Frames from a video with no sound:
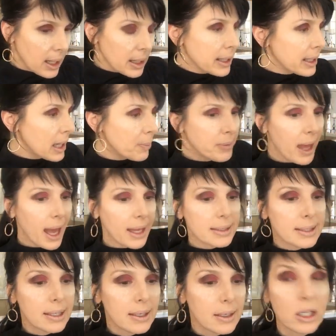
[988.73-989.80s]
clean up
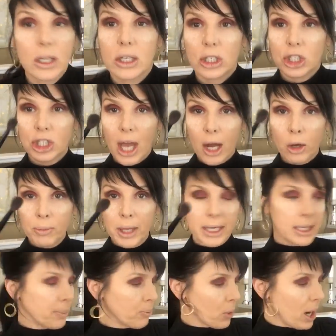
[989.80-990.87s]
that shadow
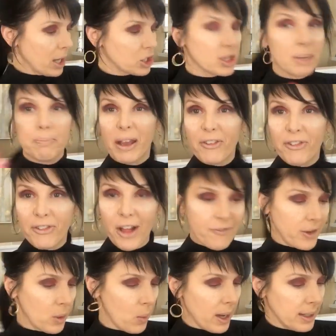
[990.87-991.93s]
blending brush, the big
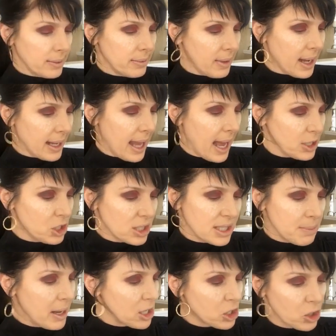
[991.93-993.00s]
fluffy one, again,
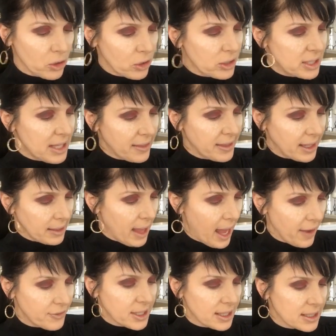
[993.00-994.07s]
just to make sure there's nothing
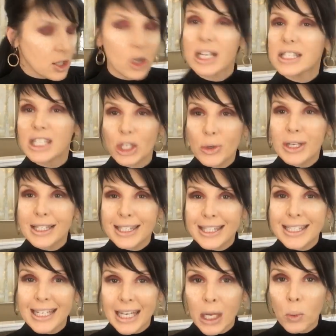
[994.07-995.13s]
left, because there is, you can
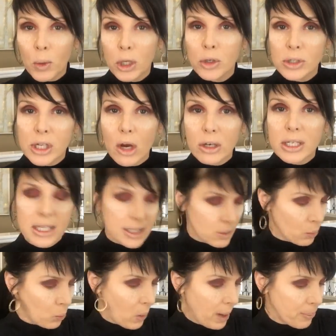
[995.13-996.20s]
see it when you start to
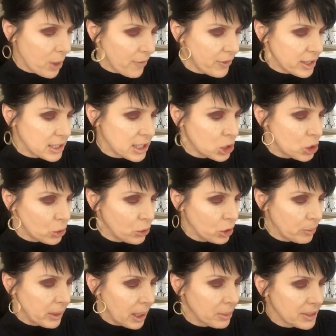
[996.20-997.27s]
wipe it off on the tissue.
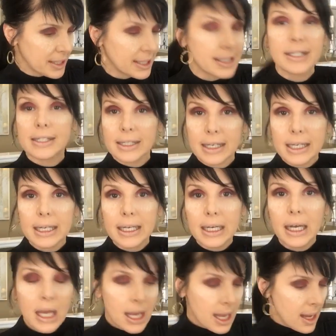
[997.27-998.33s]
You'll be able to see